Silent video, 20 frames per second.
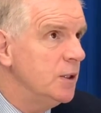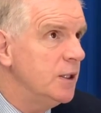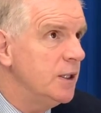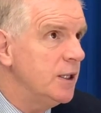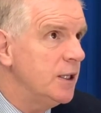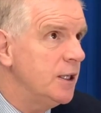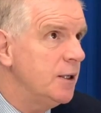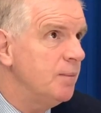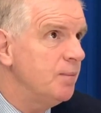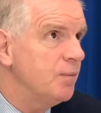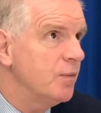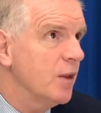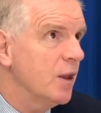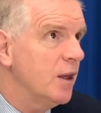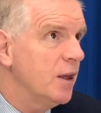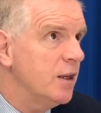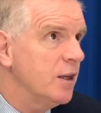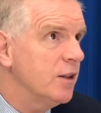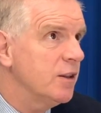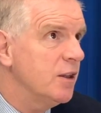
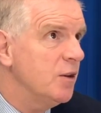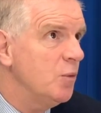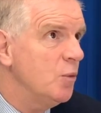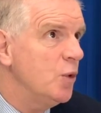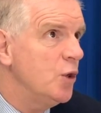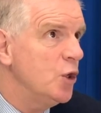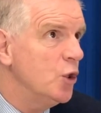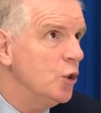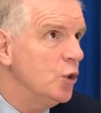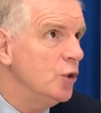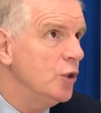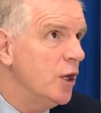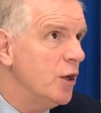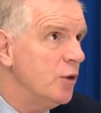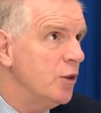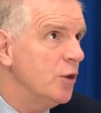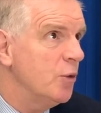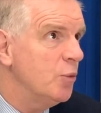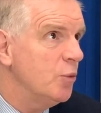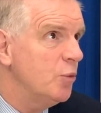And I think we all know
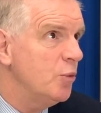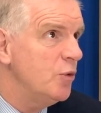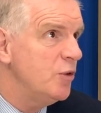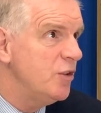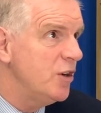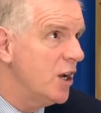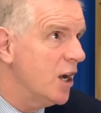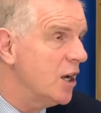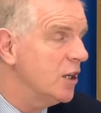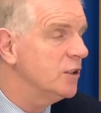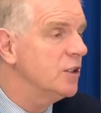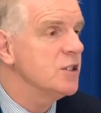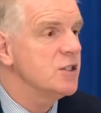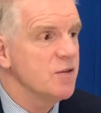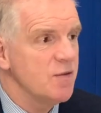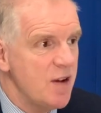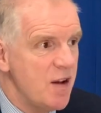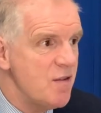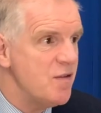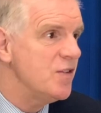that regardless
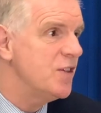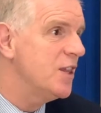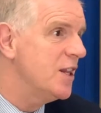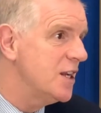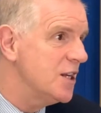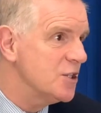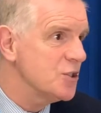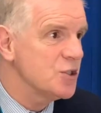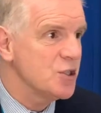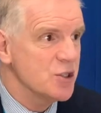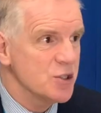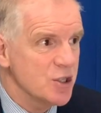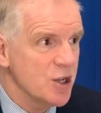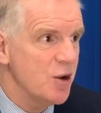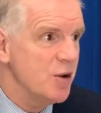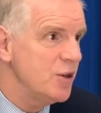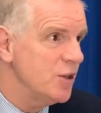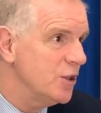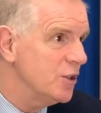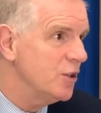of everything else that's
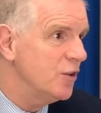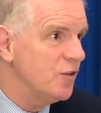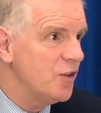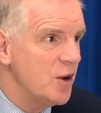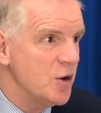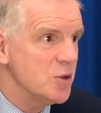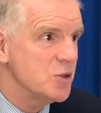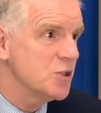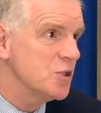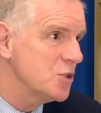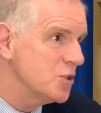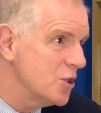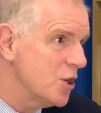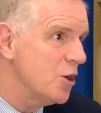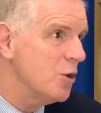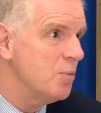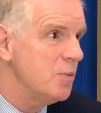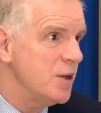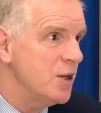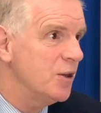going on, the focus has got
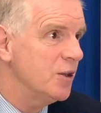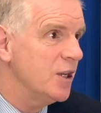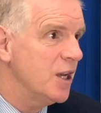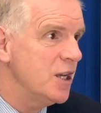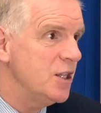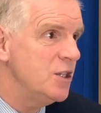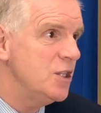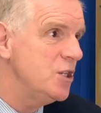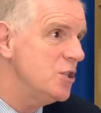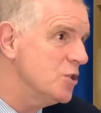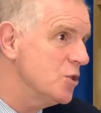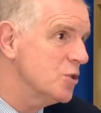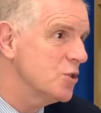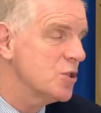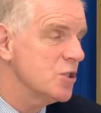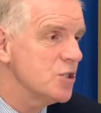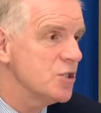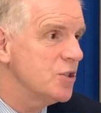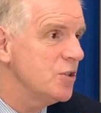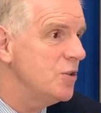to be on getting these
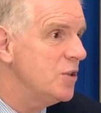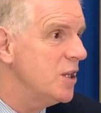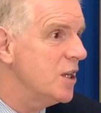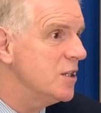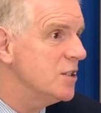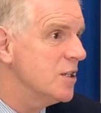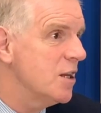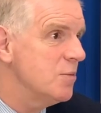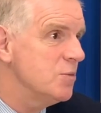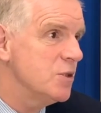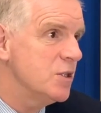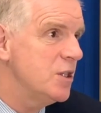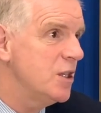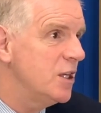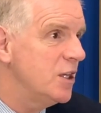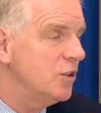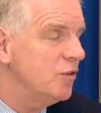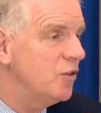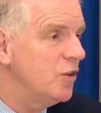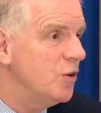youngsters through the exams in the
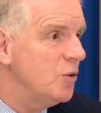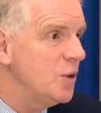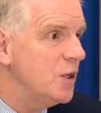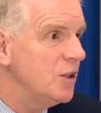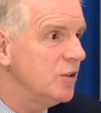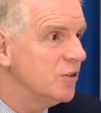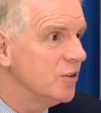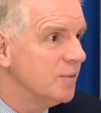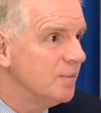next few weeks.